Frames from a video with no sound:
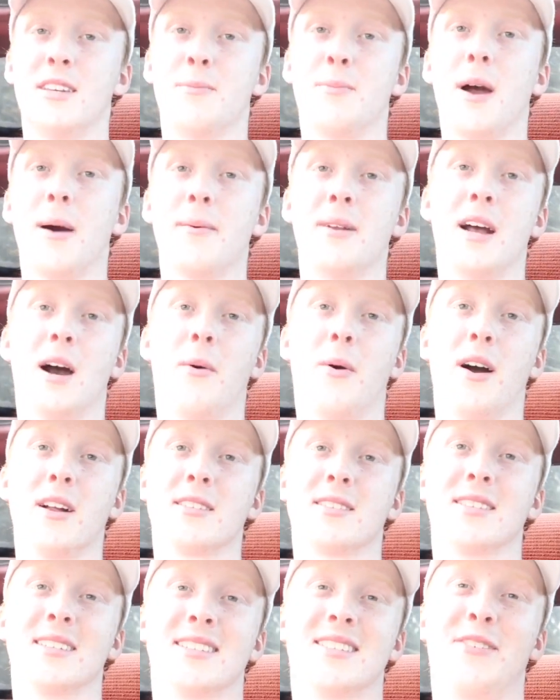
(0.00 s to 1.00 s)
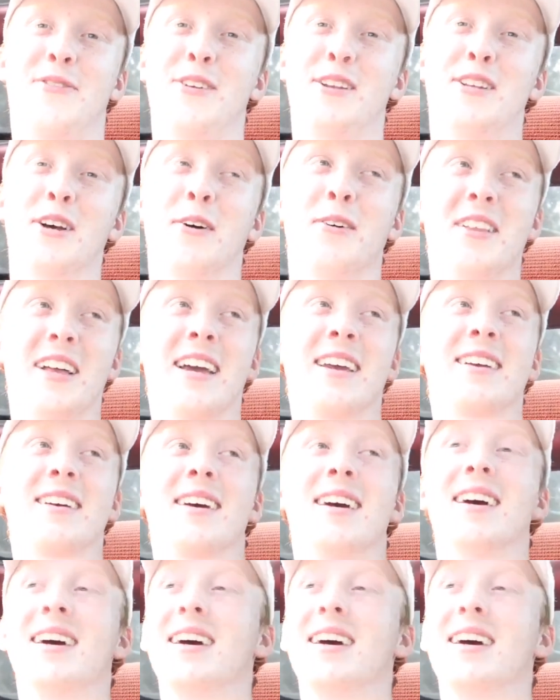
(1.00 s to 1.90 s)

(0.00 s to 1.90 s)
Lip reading: you're probably not watching this if you don't like